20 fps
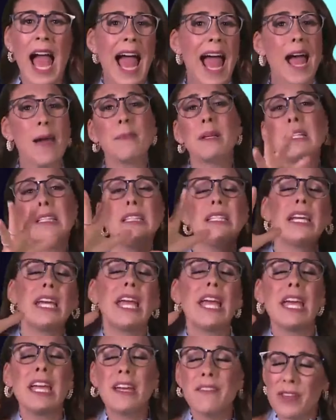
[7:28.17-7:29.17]
I
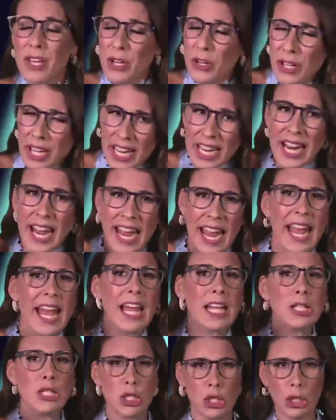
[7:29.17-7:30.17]
believe you can
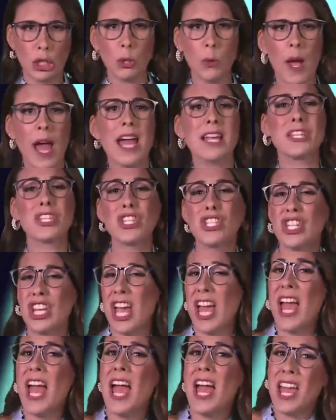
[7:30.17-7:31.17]
answer
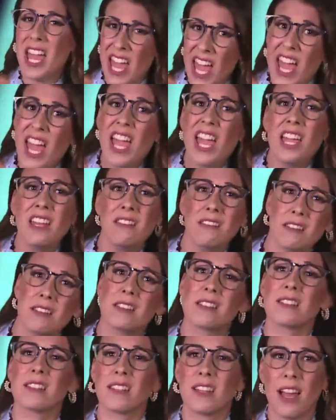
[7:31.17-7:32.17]

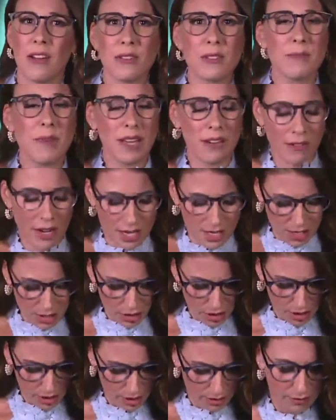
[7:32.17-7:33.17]
questions. That was my
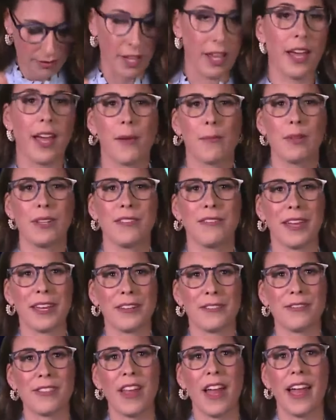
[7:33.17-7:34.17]
rendition of uh, I Believe
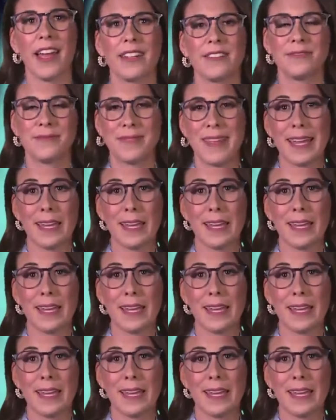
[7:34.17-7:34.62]
I Can Fly.